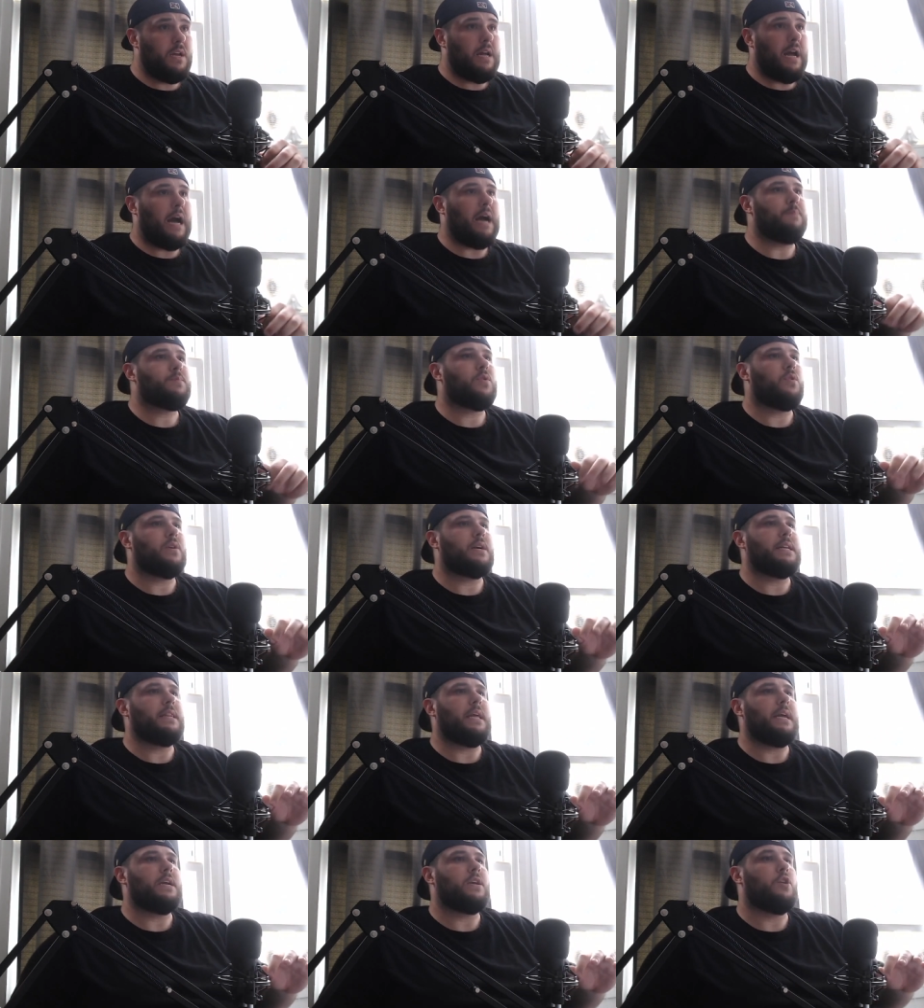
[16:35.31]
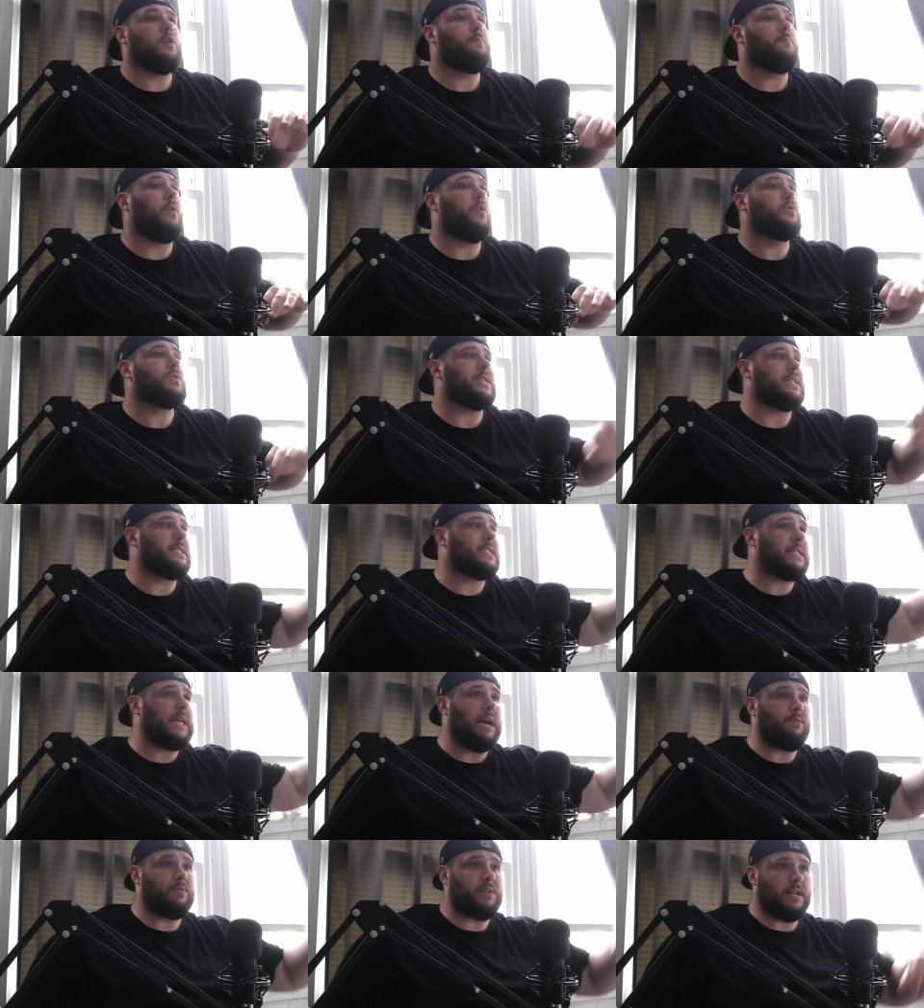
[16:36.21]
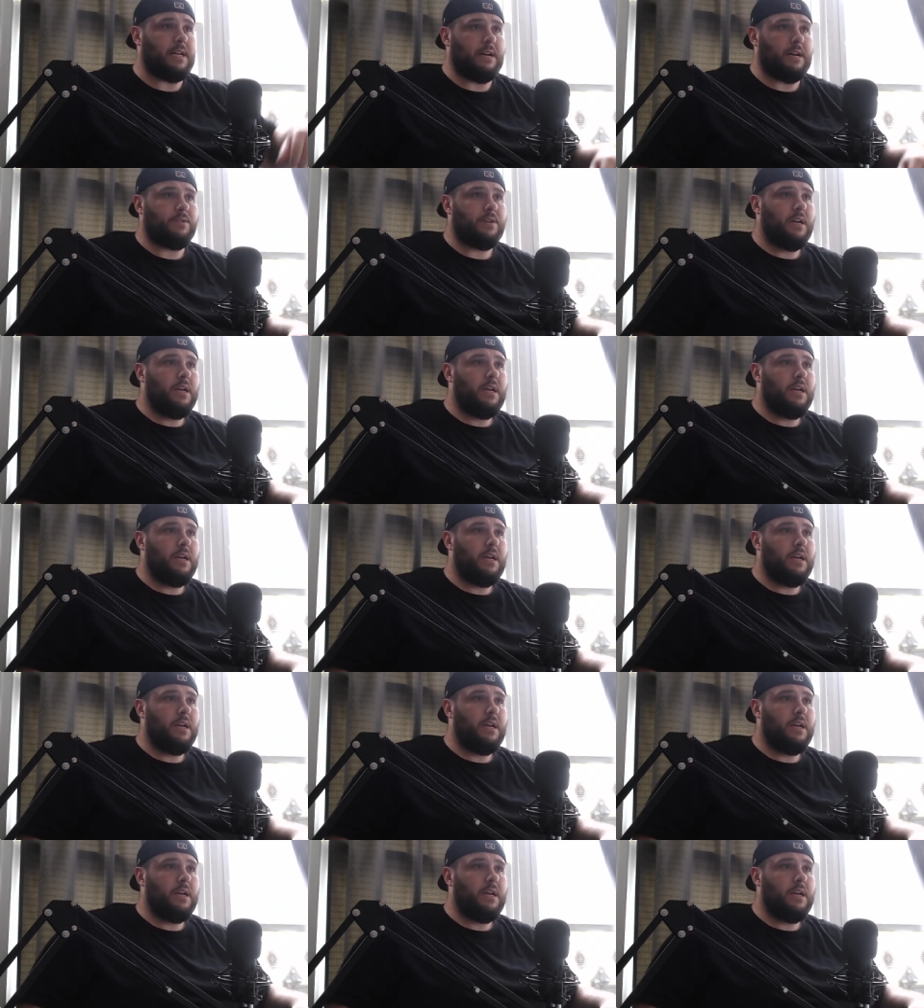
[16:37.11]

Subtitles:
I'm talking like your post to SoundCloud.